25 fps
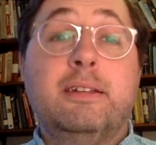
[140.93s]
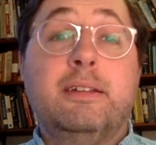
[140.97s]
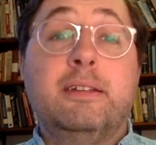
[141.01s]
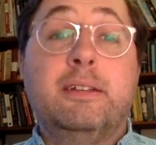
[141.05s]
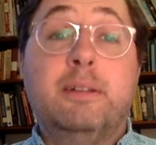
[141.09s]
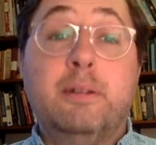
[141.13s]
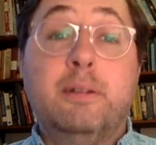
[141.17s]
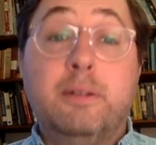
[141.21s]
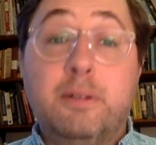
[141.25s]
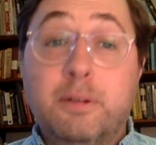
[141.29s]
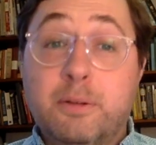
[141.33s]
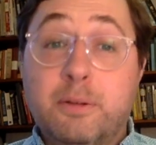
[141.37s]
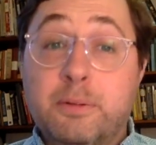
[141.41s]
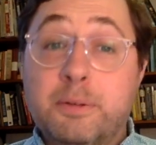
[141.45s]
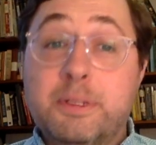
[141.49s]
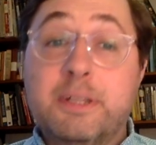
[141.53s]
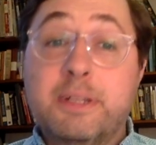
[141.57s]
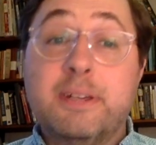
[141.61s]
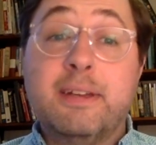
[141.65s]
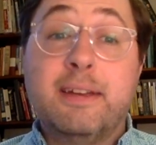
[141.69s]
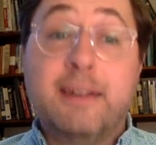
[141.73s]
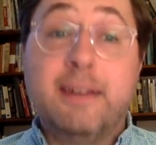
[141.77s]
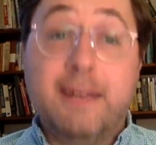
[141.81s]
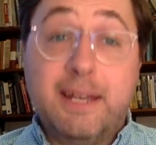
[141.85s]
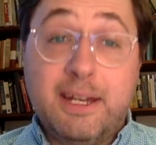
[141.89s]
You don't
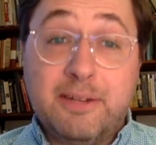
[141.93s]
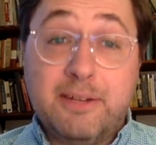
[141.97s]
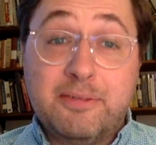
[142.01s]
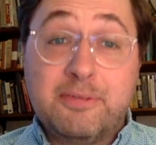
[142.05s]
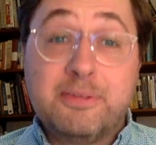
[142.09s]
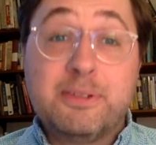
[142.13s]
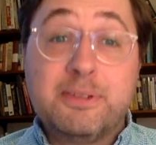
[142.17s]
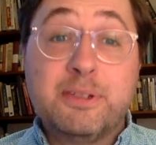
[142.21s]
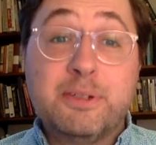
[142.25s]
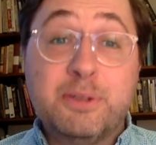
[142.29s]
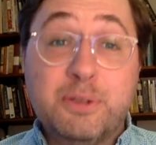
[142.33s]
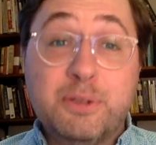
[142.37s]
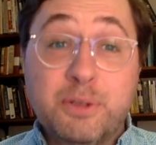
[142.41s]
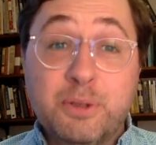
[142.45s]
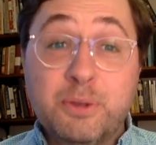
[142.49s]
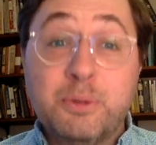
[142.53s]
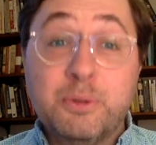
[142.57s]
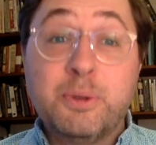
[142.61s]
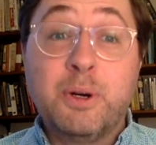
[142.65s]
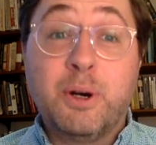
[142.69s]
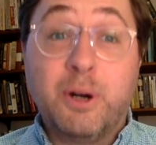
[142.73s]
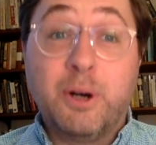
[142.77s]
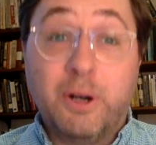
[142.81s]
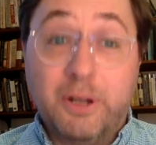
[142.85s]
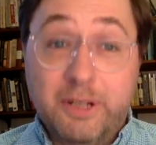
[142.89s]
have to
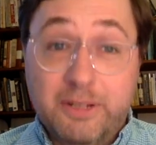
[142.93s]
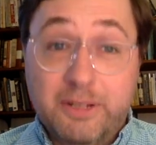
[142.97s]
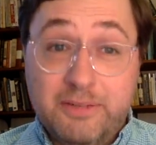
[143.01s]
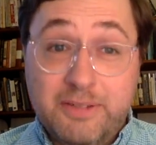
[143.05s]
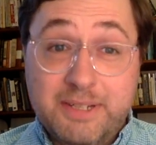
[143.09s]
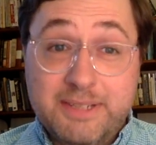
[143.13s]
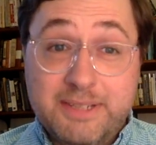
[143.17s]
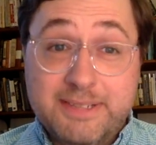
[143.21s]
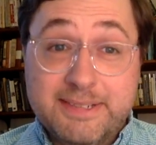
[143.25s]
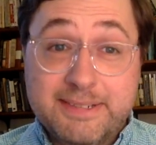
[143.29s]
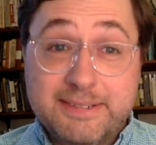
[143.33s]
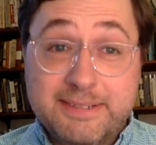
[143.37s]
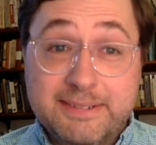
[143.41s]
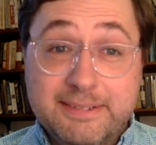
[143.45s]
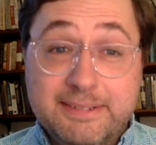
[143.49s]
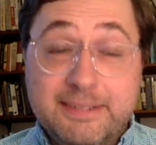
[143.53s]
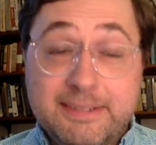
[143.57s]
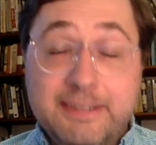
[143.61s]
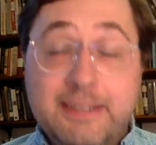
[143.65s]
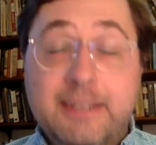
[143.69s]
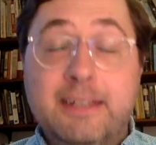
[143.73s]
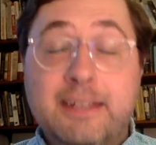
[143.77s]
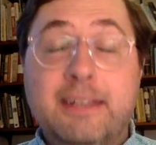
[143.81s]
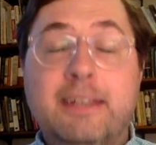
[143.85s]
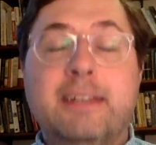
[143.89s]
do all
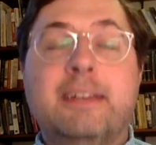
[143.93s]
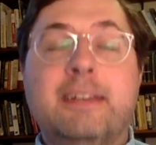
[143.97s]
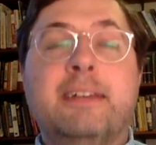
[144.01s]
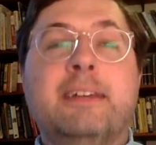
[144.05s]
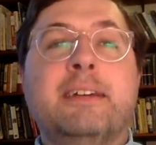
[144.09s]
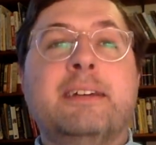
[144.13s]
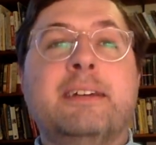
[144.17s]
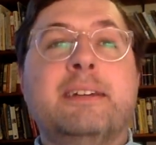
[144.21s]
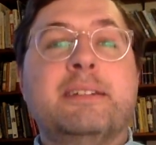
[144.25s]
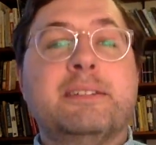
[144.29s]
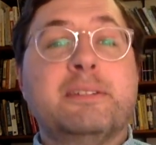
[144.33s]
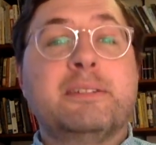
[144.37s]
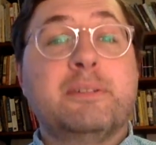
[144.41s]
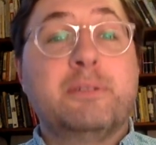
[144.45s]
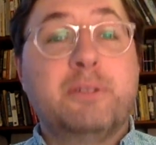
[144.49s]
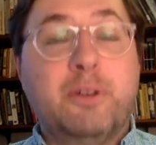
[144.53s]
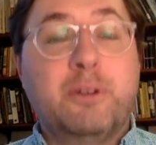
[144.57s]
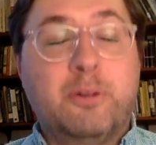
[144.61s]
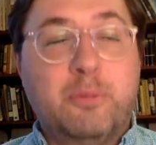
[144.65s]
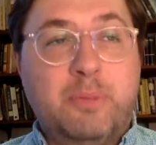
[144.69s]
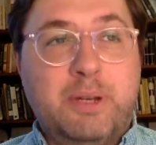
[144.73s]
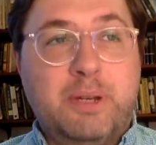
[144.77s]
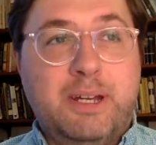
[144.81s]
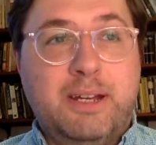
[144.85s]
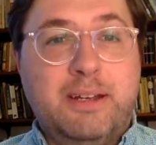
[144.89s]
so
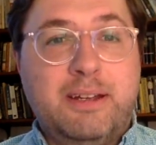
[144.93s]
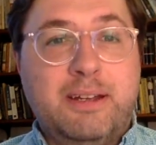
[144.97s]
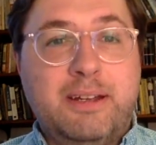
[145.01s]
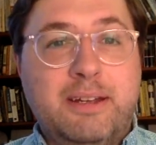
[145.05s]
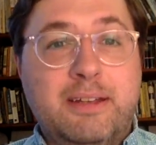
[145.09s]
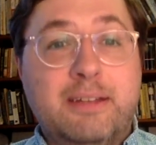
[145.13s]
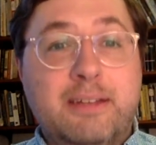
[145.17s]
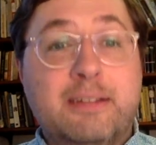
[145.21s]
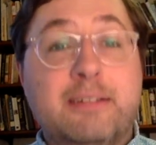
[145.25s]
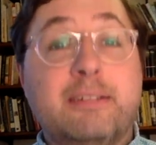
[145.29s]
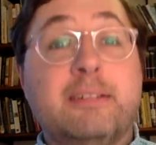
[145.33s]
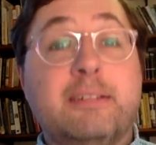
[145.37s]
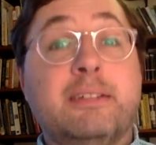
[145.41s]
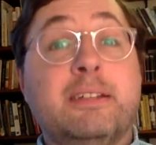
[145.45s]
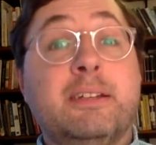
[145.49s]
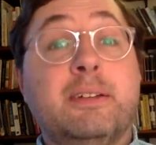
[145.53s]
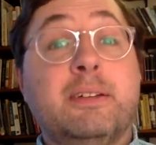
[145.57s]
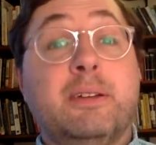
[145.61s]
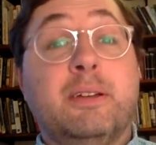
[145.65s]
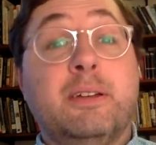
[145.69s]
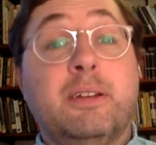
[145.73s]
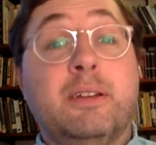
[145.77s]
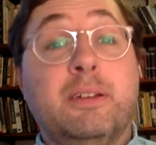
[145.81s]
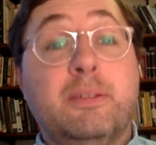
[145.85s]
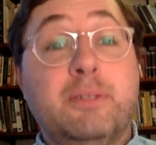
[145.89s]
don't panic.
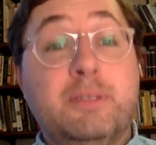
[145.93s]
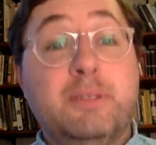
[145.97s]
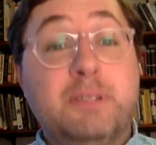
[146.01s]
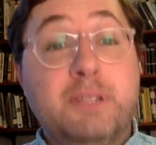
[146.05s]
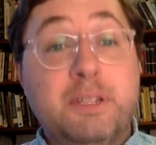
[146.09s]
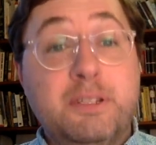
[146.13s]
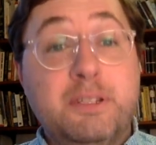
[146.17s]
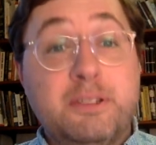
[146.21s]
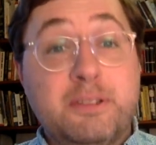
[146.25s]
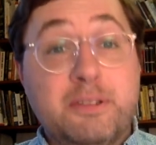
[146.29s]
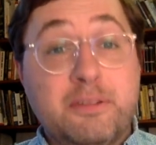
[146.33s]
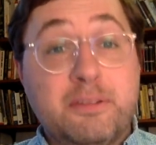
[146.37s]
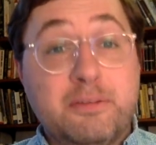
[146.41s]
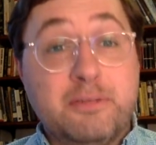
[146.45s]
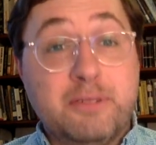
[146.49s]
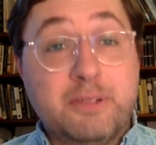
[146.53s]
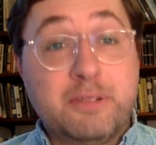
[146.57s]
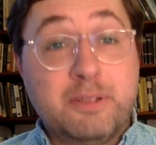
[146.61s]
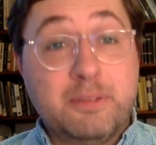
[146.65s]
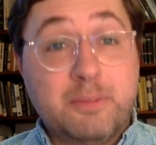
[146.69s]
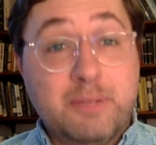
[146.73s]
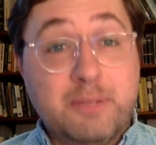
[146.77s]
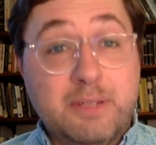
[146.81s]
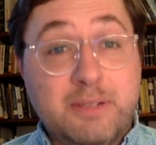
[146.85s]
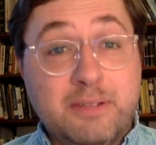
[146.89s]
If you teach to the
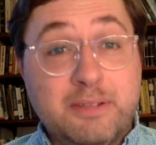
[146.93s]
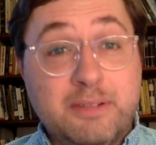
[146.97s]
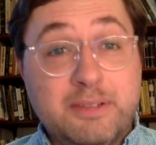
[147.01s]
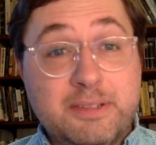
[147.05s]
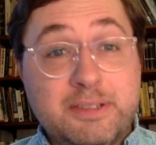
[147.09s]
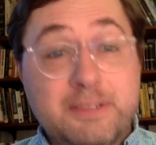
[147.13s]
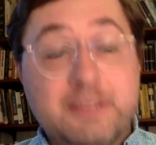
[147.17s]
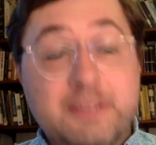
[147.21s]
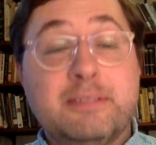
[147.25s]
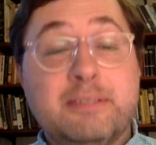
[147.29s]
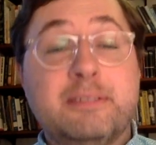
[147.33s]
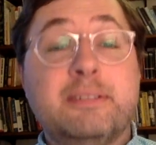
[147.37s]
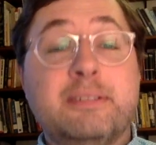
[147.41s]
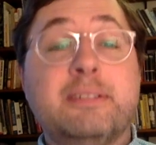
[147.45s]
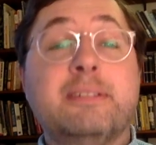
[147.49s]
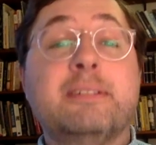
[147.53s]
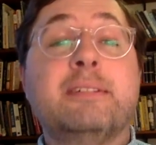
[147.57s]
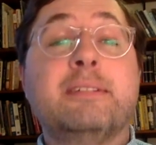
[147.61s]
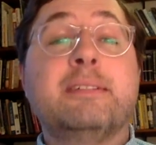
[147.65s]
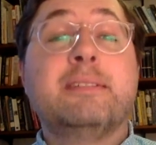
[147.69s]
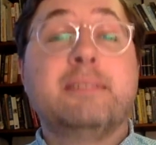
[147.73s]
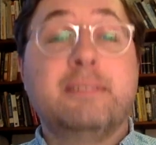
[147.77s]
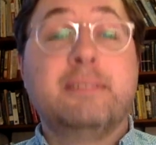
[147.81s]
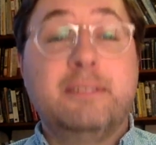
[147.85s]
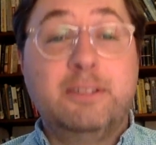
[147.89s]
fundamentals,
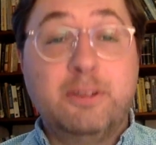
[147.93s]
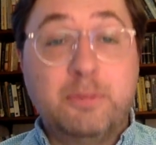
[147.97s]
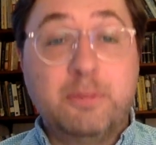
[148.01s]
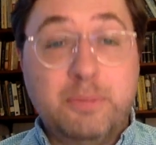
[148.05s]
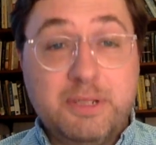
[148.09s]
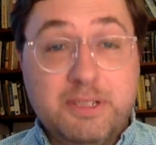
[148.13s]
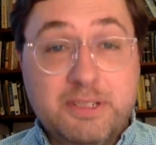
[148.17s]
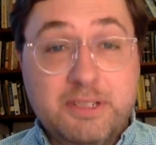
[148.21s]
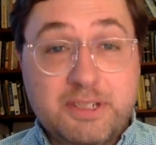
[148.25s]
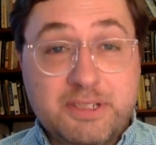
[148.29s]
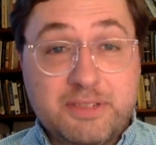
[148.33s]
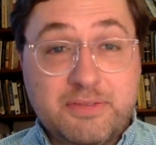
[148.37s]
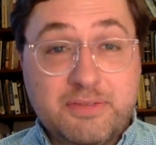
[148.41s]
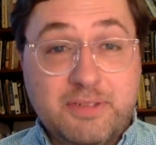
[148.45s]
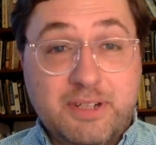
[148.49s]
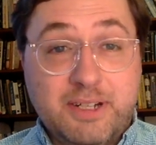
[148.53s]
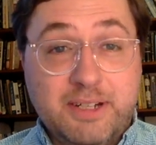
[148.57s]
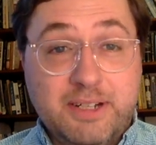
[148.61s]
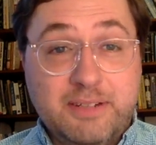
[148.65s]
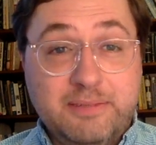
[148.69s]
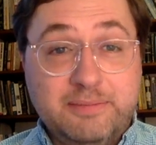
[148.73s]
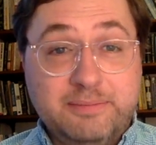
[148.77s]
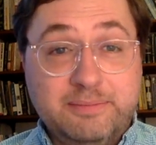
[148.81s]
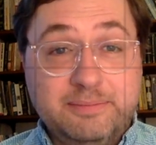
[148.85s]
you'll be just fine.